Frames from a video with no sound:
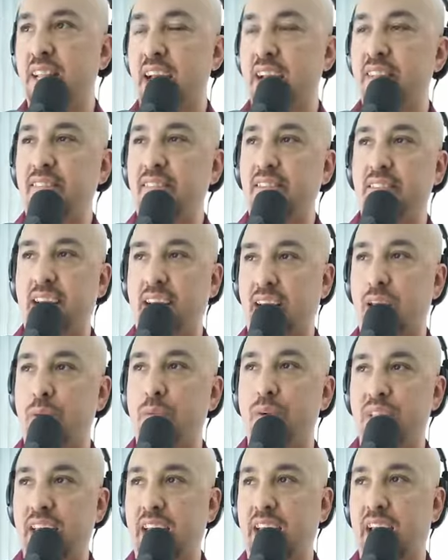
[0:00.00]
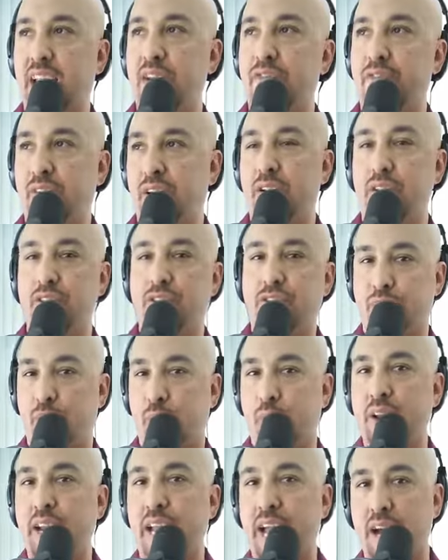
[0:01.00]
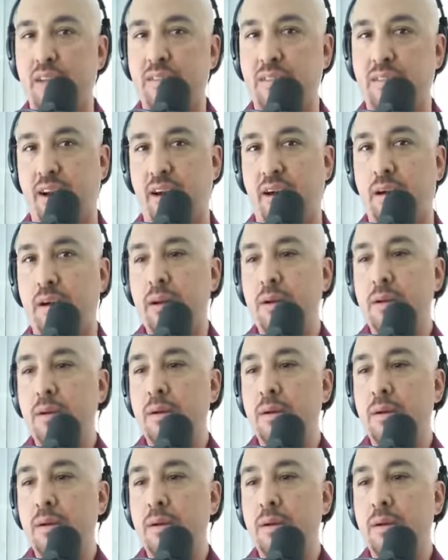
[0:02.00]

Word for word: and that's exactly what the NFL is throwing out there